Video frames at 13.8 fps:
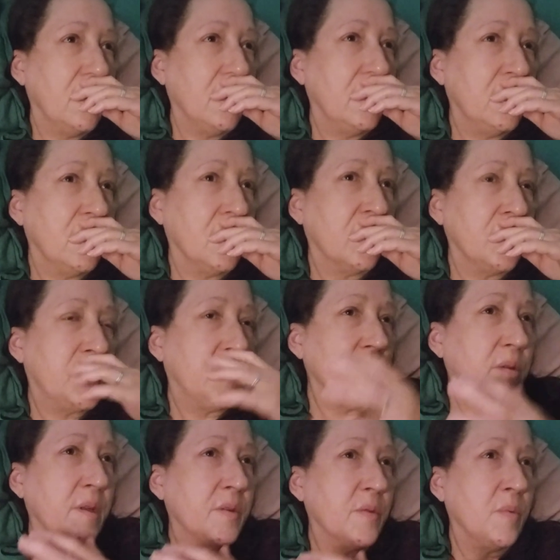there were two
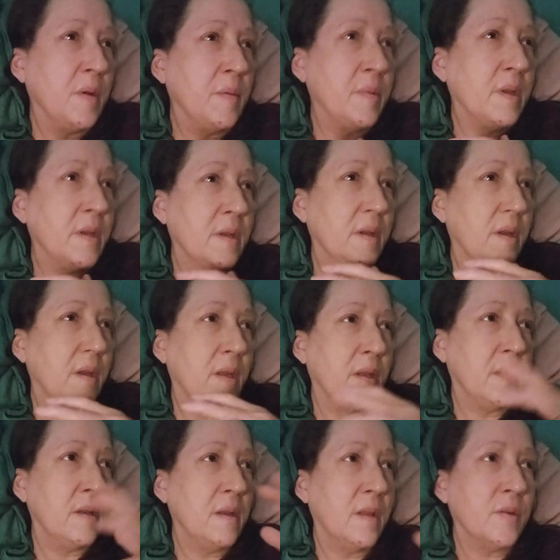other women and
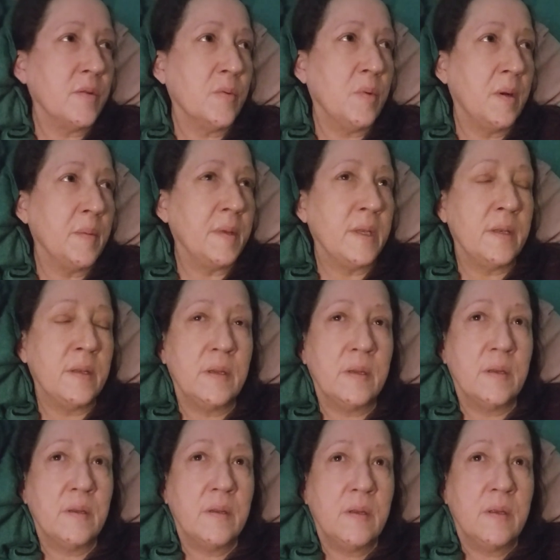another woman,
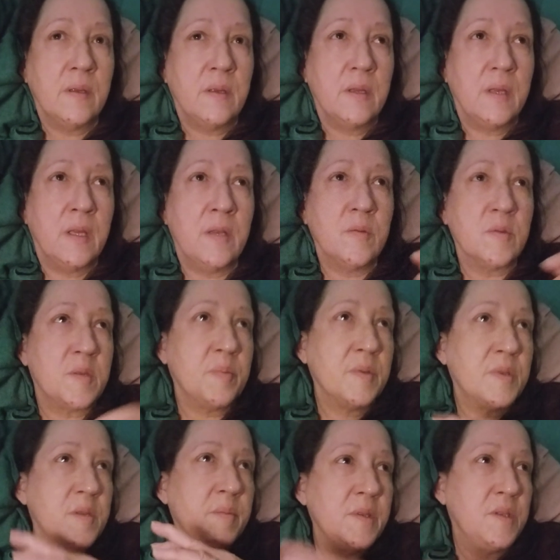and it was
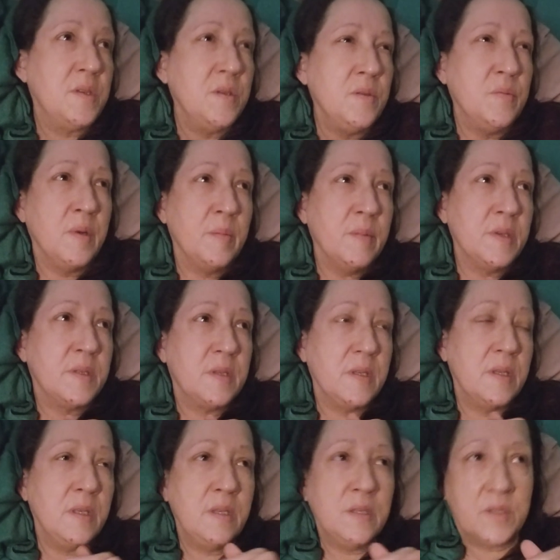supposed to be two women to
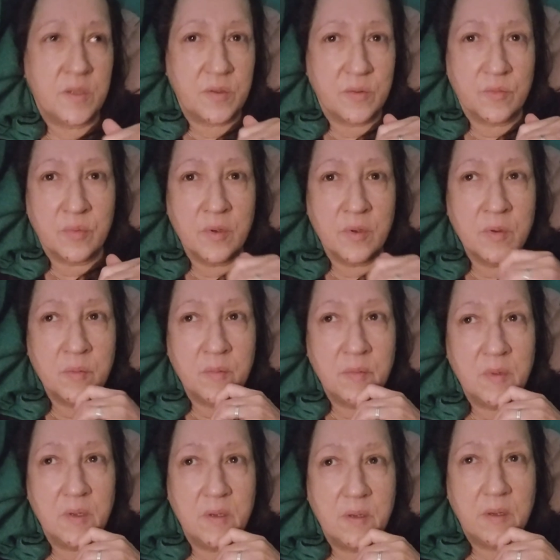each
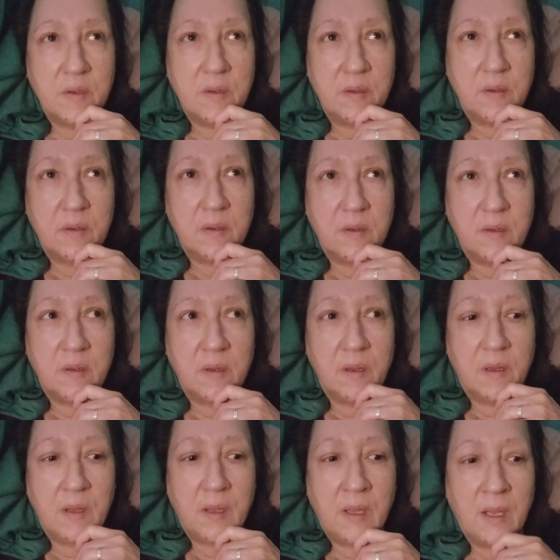room.
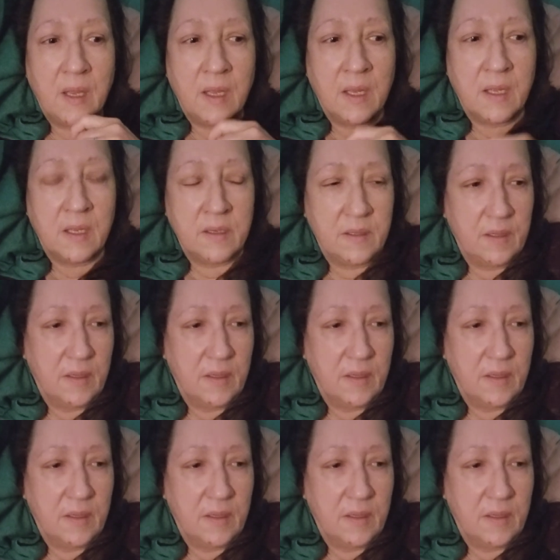And